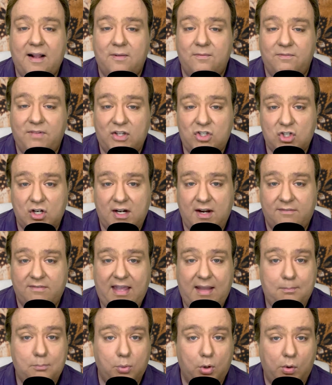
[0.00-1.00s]
vision of
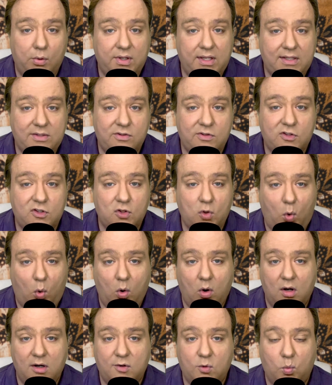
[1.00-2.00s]
a broken
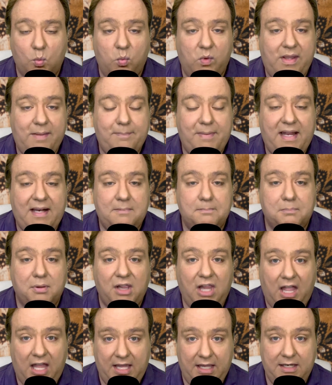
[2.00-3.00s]
sword weeping
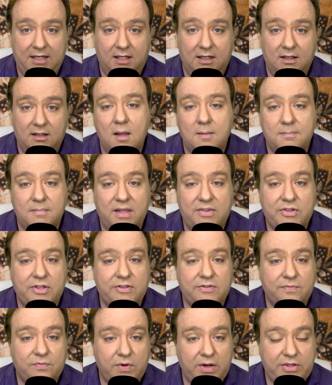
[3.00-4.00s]
blood.
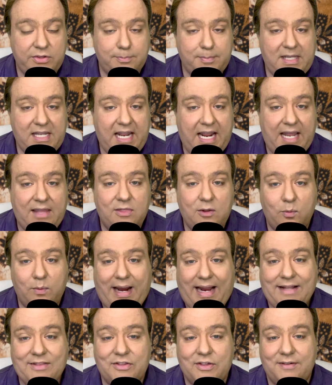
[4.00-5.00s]
Mrs. Frisby and the
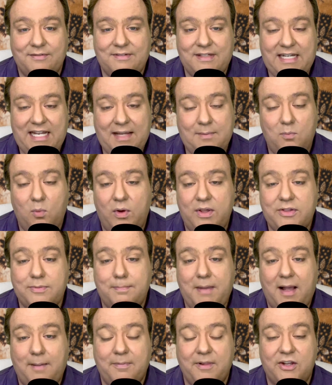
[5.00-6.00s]
Rats of NIMH was
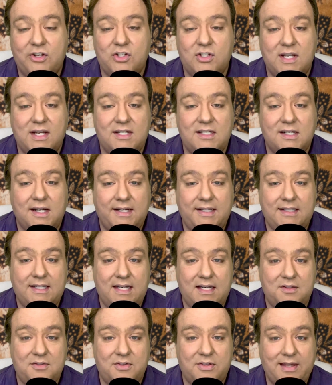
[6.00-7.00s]
published in
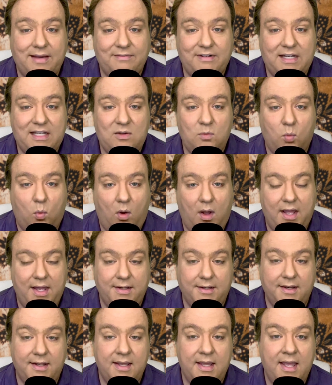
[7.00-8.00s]
1971,
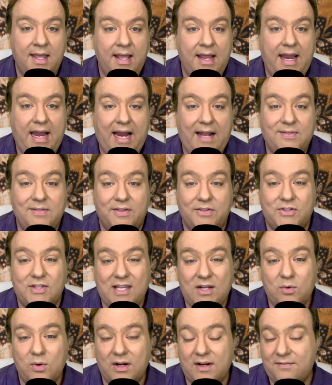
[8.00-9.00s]
and the
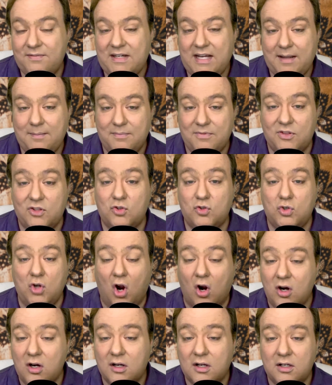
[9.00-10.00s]
secret of NIMH's
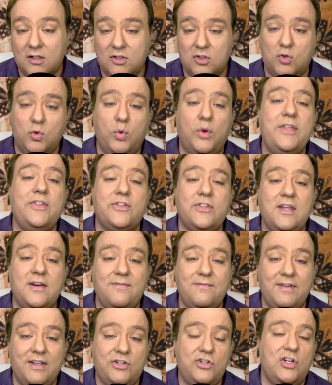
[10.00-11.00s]
dark, twisted
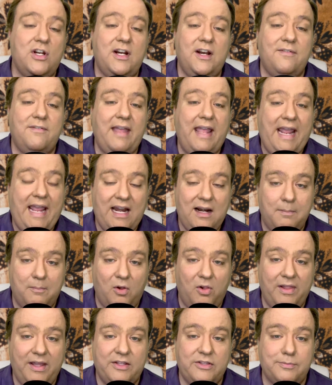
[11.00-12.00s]
vision of
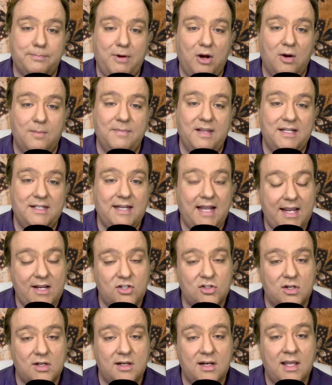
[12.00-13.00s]
animal
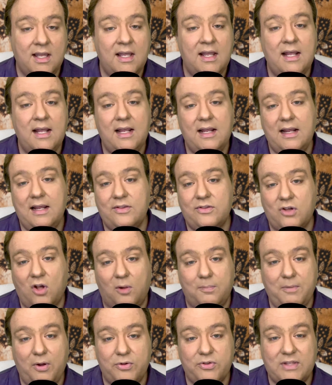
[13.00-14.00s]
experimentation is
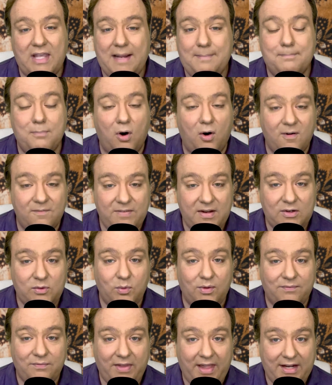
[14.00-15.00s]
almost a perfect
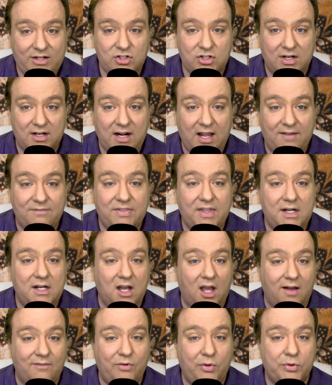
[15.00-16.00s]
reflection of the
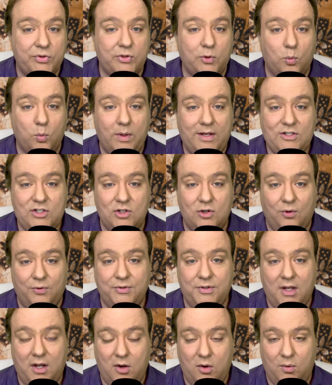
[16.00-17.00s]
novel's original
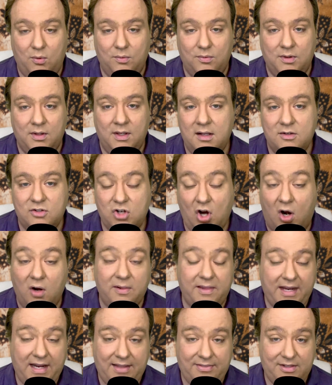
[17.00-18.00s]
tone.
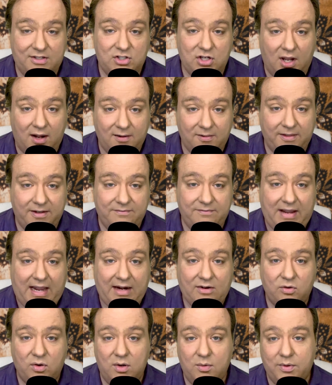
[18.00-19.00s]
Charlie and the Chocolate
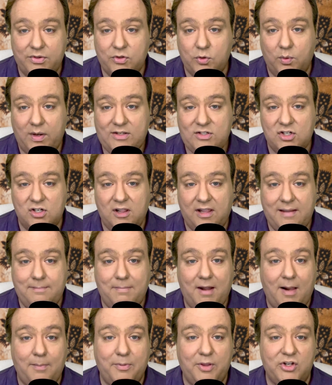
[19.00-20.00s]
Factory was originally
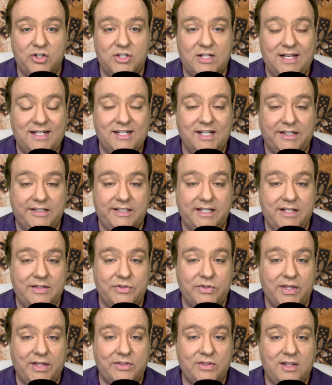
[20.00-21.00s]
published in
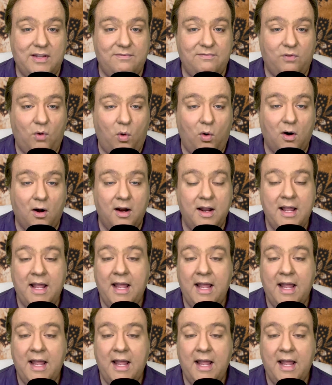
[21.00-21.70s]
1964,